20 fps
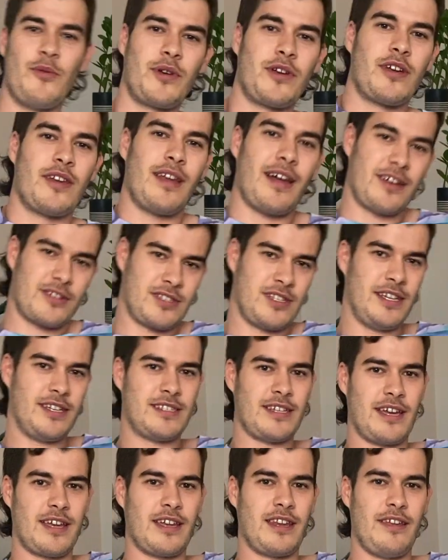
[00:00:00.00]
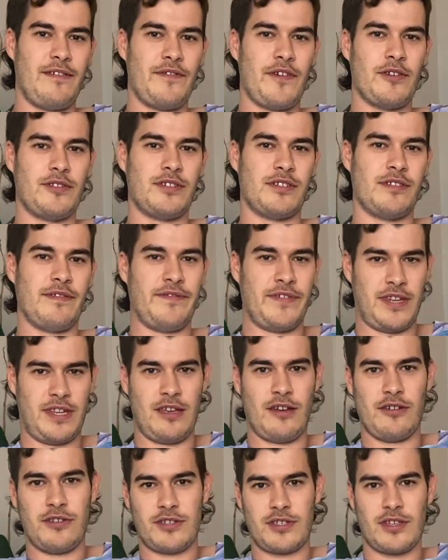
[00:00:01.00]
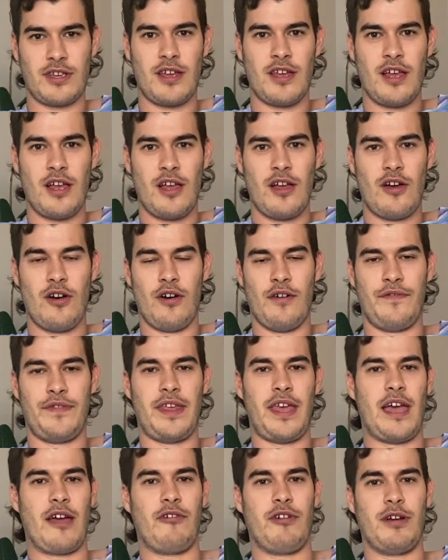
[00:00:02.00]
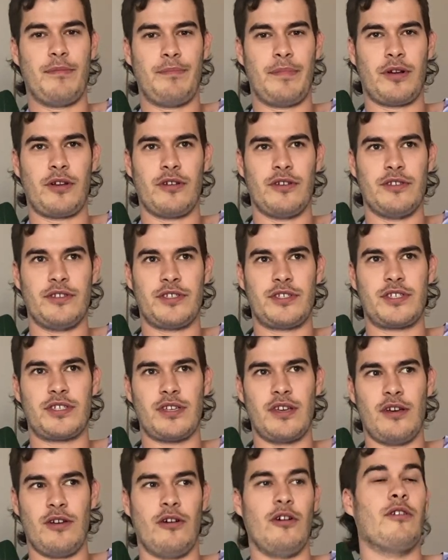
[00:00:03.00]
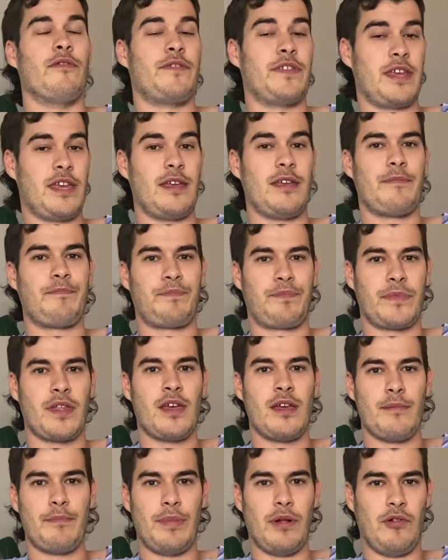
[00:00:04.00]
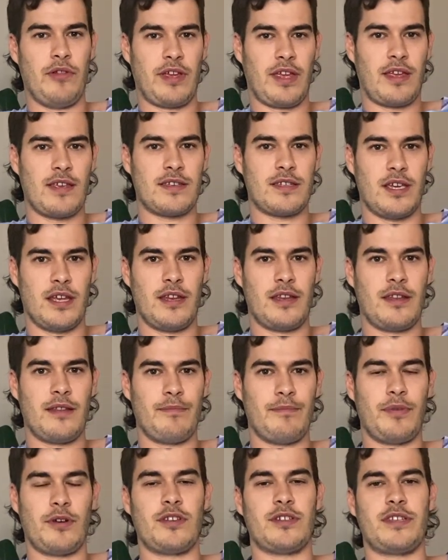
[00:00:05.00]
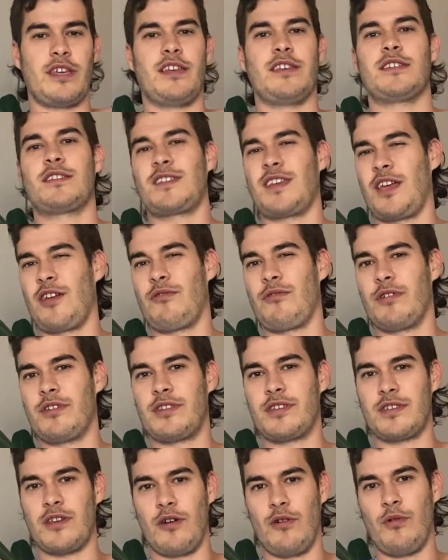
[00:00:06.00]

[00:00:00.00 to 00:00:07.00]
couldn't actually take any photos or videos of the area because of the building it's in, because it is sacred, so it